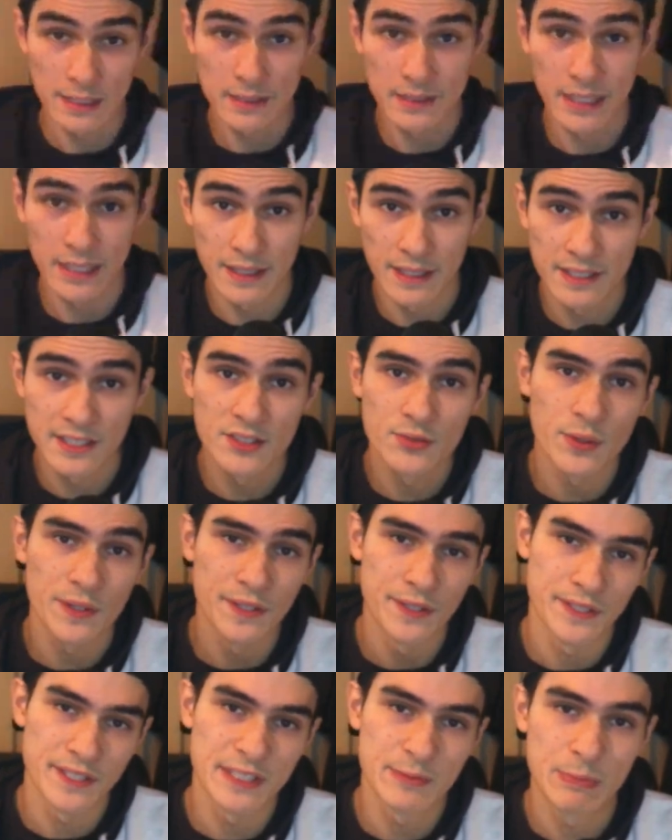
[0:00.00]
Now this is where
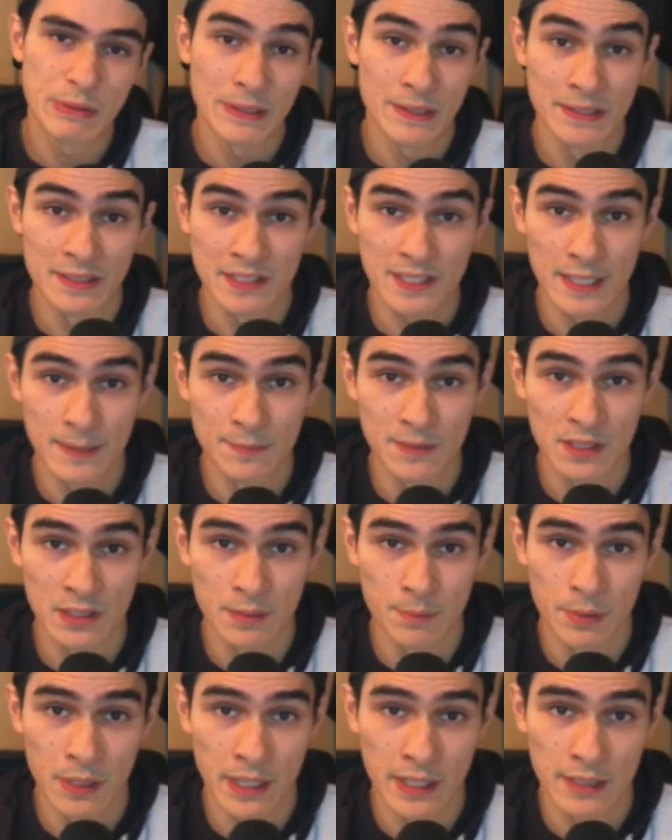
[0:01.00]
your experience comes into
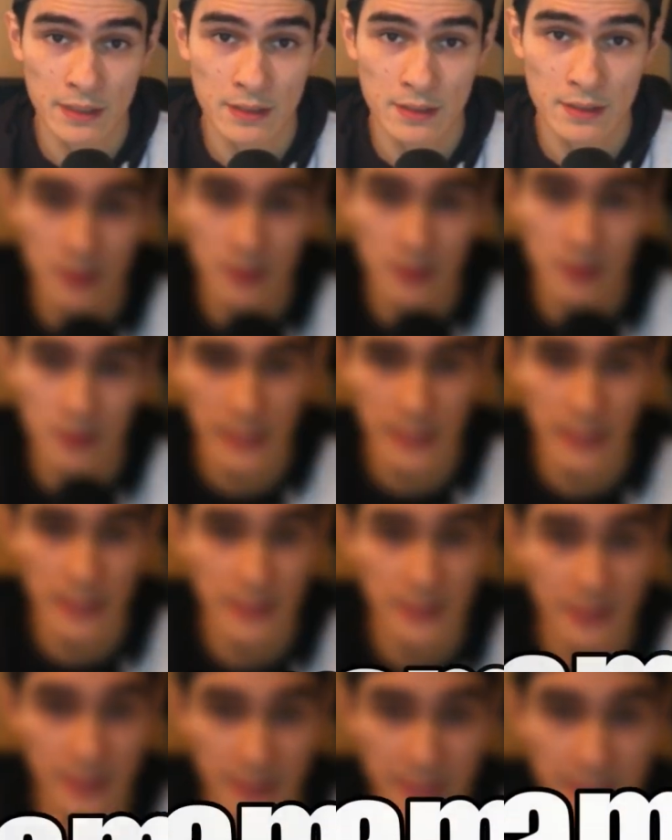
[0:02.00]
play.
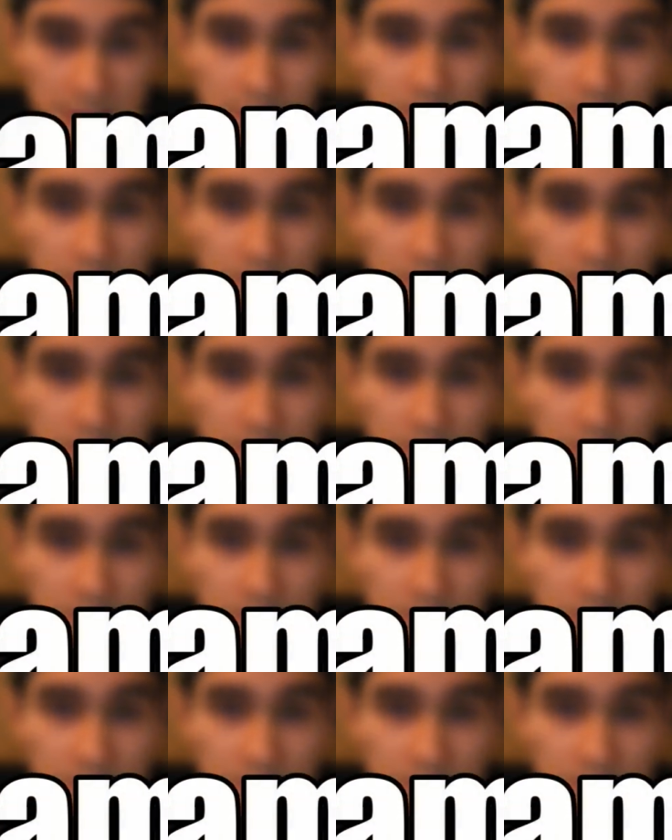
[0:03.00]
You need